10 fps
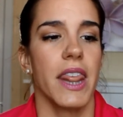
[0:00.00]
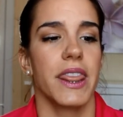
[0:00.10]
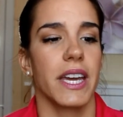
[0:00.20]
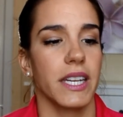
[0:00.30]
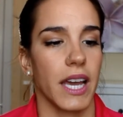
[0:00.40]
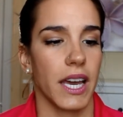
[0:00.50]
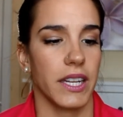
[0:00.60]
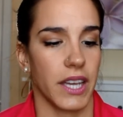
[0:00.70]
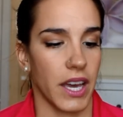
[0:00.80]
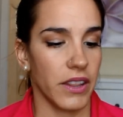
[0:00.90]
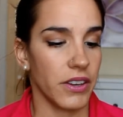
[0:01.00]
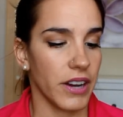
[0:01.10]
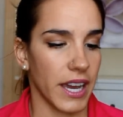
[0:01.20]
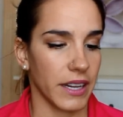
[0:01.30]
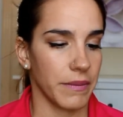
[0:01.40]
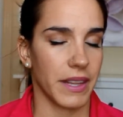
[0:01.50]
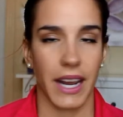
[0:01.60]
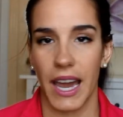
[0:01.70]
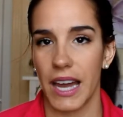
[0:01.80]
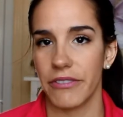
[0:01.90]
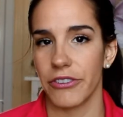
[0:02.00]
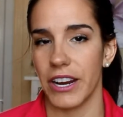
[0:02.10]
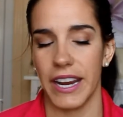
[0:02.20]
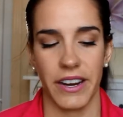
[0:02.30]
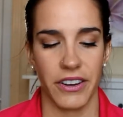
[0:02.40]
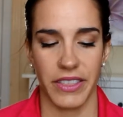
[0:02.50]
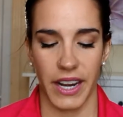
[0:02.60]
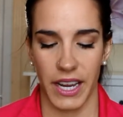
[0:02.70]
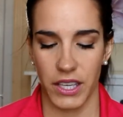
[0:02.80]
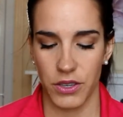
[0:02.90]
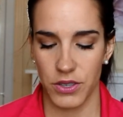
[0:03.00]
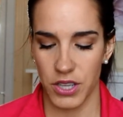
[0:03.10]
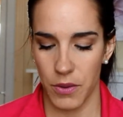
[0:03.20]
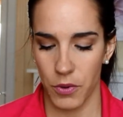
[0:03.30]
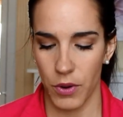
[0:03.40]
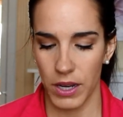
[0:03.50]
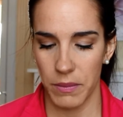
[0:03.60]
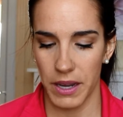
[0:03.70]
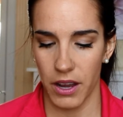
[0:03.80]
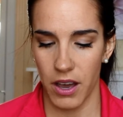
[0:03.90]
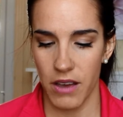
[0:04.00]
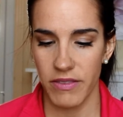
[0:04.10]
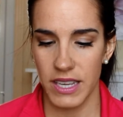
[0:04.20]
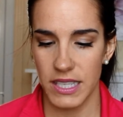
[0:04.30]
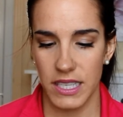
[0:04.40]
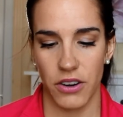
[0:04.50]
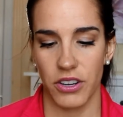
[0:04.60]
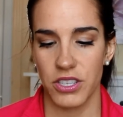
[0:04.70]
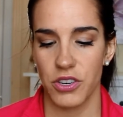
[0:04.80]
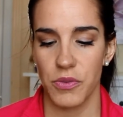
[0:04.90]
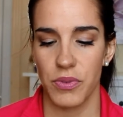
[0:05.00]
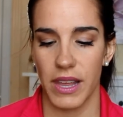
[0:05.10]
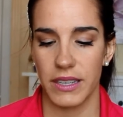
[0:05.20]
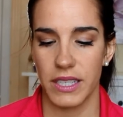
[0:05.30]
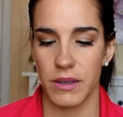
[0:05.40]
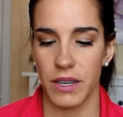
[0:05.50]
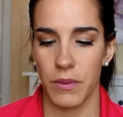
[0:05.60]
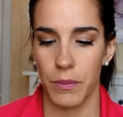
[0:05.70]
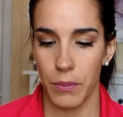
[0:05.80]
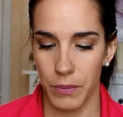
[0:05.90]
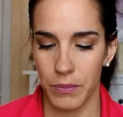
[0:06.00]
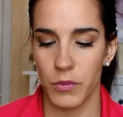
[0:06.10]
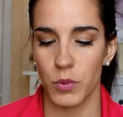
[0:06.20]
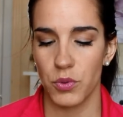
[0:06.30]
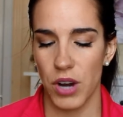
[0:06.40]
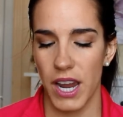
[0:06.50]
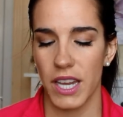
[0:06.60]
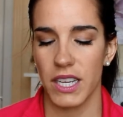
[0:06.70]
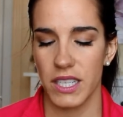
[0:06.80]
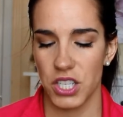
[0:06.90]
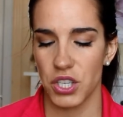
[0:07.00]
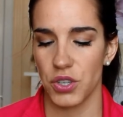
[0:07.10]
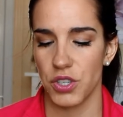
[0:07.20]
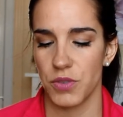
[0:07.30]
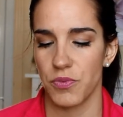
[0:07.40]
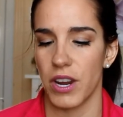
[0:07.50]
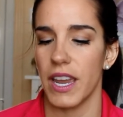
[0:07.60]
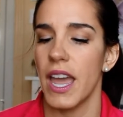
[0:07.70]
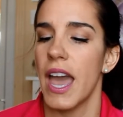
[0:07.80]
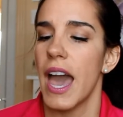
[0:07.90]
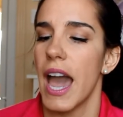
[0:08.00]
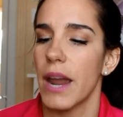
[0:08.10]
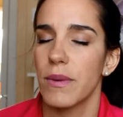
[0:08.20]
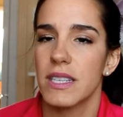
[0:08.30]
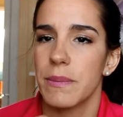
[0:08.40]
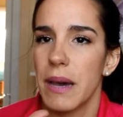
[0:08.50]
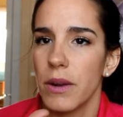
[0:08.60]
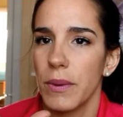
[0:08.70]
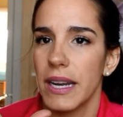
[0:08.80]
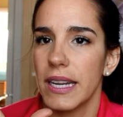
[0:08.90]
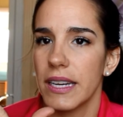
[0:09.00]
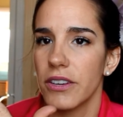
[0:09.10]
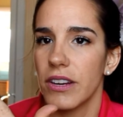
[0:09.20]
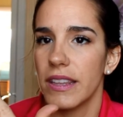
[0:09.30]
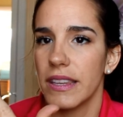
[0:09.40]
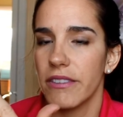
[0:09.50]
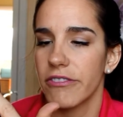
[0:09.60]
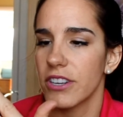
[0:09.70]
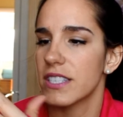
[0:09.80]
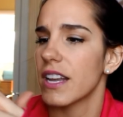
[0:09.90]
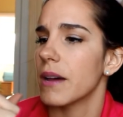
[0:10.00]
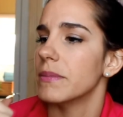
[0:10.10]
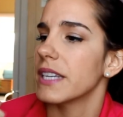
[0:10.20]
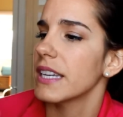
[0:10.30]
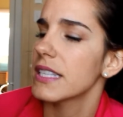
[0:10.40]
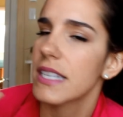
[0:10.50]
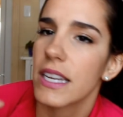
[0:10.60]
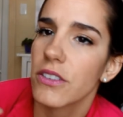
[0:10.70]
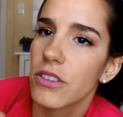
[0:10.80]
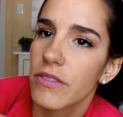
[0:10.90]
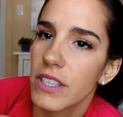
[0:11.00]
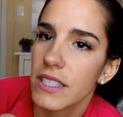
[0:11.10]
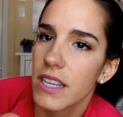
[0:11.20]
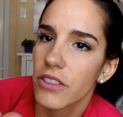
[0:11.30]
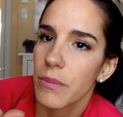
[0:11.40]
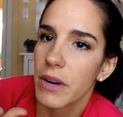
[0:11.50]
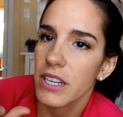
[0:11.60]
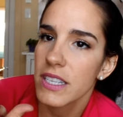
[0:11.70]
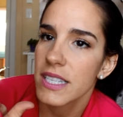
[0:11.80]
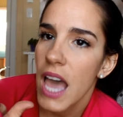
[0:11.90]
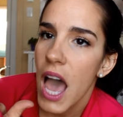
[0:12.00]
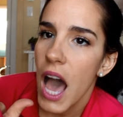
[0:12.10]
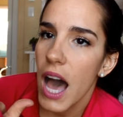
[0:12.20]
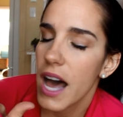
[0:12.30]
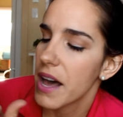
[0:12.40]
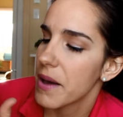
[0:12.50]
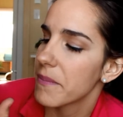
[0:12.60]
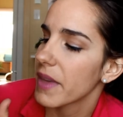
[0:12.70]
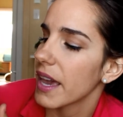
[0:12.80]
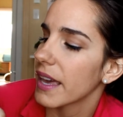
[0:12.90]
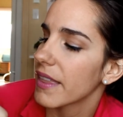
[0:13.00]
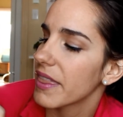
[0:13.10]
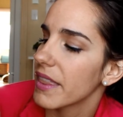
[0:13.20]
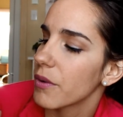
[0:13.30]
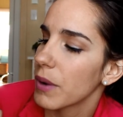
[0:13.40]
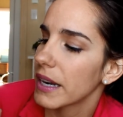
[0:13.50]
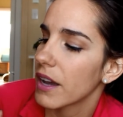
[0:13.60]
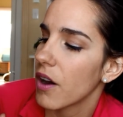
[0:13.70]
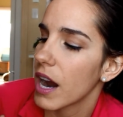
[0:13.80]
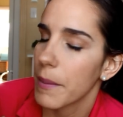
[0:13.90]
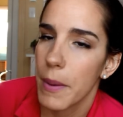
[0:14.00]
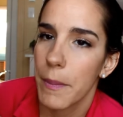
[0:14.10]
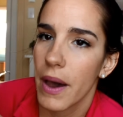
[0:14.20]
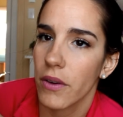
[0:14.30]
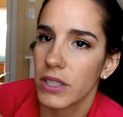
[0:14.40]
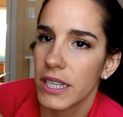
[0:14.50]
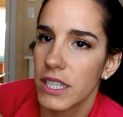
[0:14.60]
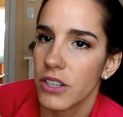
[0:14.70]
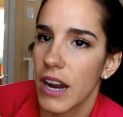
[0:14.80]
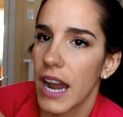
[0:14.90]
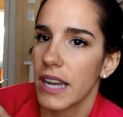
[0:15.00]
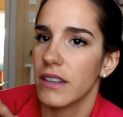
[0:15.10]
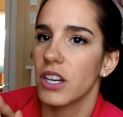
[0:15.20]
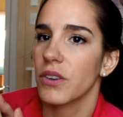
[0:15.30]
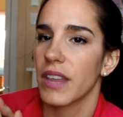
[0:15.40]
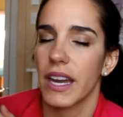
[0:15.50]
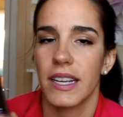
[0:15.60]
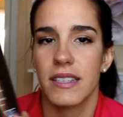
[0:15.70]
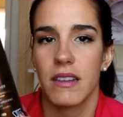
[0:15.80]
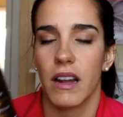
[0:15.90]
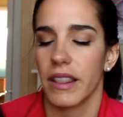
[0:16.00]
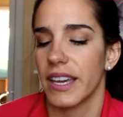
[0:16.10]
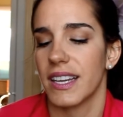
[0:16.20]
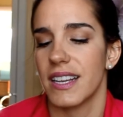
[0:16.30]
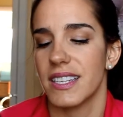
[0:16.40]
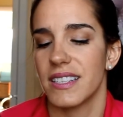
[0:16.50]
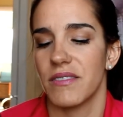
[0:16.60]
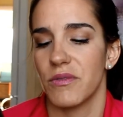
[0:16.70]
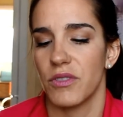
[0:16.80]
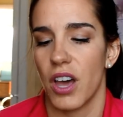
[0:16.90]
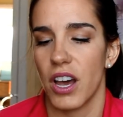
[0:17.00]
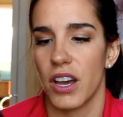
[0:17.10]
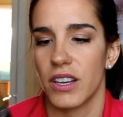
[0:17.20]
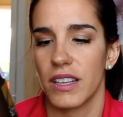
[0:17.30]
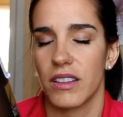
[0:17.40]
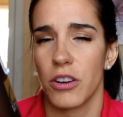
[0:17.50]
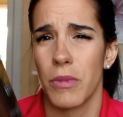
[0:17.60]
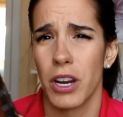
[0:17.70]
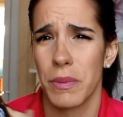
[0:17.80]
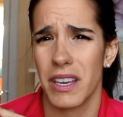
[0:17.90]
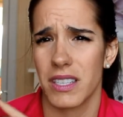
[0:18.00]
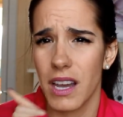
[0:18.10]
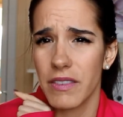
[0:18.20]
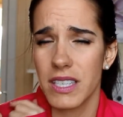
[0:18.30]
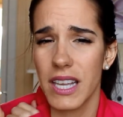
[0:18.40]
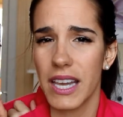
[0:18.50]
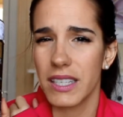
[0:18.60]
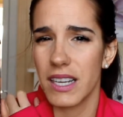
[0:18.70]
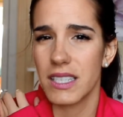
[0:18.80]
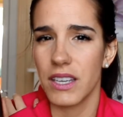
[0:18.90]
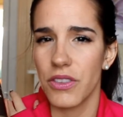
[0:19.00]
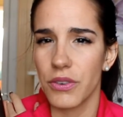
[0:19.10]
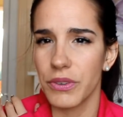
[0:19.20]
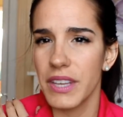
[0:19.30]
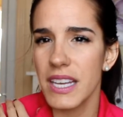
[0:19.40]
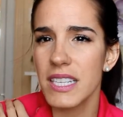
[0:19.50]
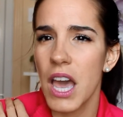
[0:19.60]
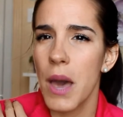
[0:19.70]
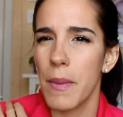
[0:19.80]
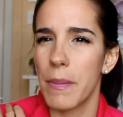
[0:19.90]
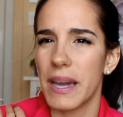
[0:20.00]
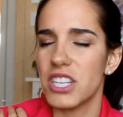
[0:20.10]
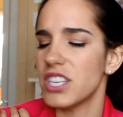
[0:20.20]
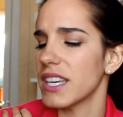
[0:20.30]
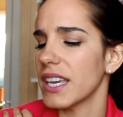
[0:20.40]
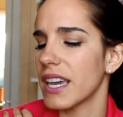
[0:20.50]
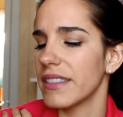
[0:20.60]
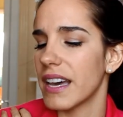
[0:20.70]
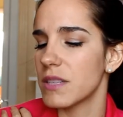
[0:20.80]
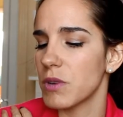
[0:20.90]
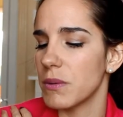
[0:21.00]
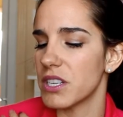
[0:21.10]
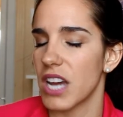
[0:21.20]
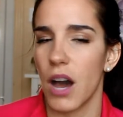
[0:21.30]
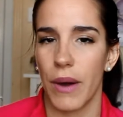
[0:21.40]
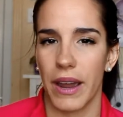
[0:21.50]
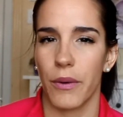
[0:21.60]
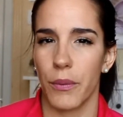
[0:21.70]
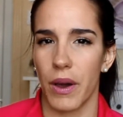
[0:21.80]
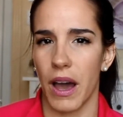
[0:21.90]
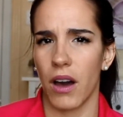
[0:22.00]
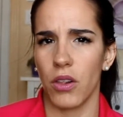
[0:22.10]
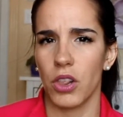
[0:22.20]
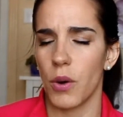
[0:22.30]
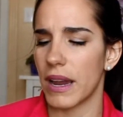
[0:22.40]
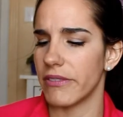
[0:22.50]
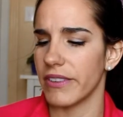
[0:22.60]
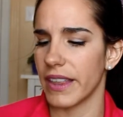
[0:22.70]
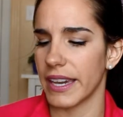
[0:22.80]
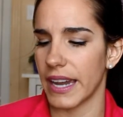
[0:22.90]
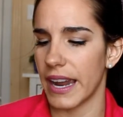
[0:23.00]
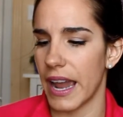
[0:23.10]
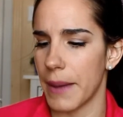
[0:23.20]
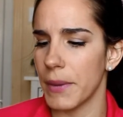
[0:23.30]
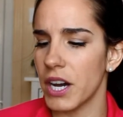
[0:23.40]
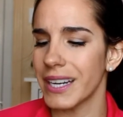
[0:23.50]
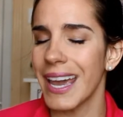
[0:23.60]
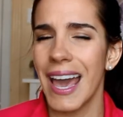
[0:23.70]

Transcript: Then another item that I had for hair that I used quite a bit of is the Blandi dry conditioner spray. I was about right here in the first update. I don't know if you can tell the marks, and right now I'm about here. I know that it's not like a clear mark because obviously I cannot see through this, but by shaking it, that's pretty much how low I feel like I am on.